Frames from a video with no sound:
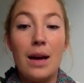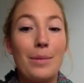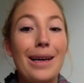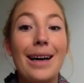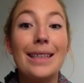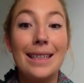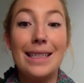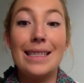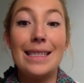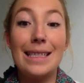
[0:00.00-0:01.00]
Colour can
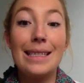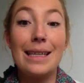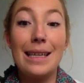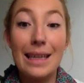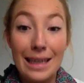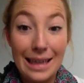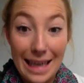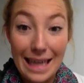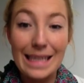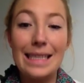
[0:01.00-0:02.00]

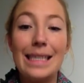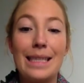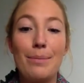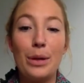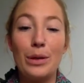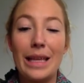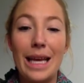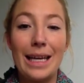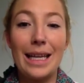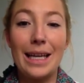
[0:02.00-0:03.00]
assist in building
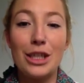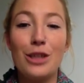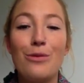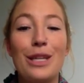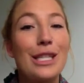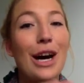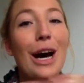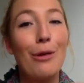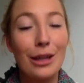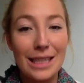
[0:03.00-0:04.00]
that connection, which I
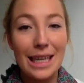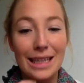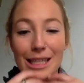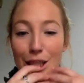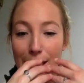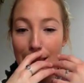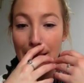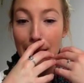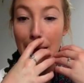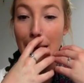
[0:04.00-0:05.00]
worked out this year.